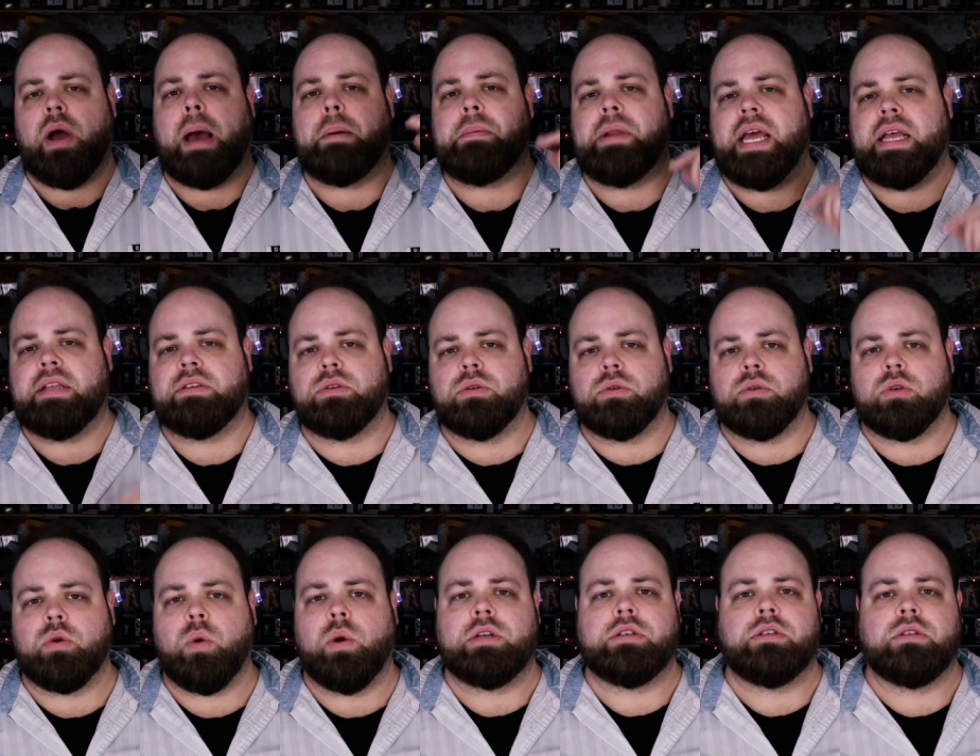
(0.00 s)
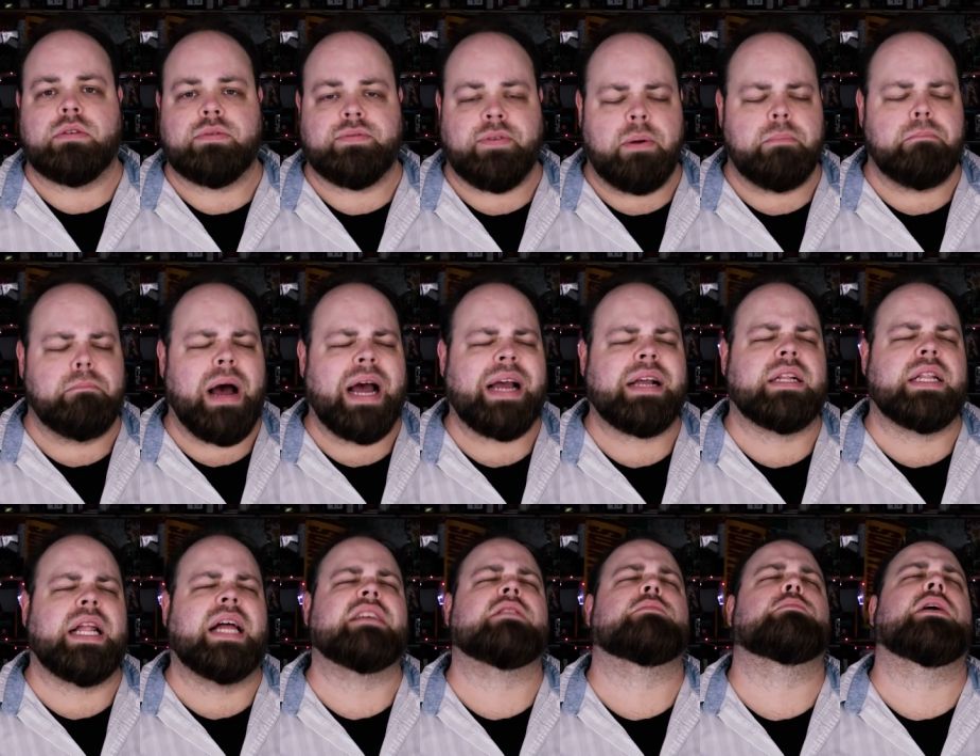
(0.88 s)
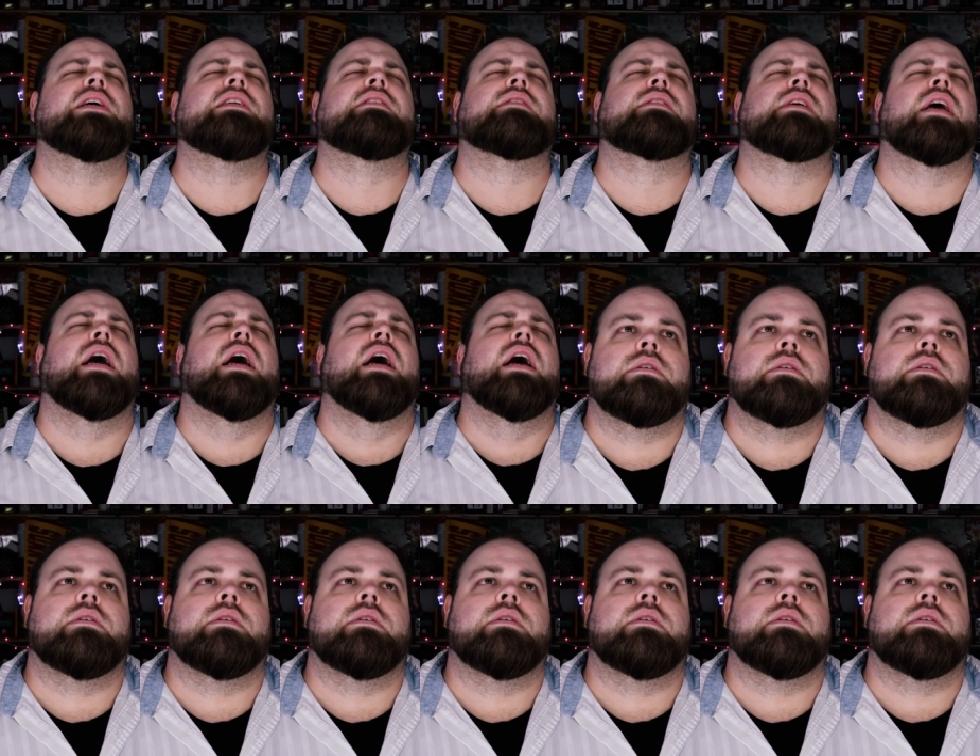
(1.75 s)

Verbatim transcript: Happy to answer those questions from my classmates.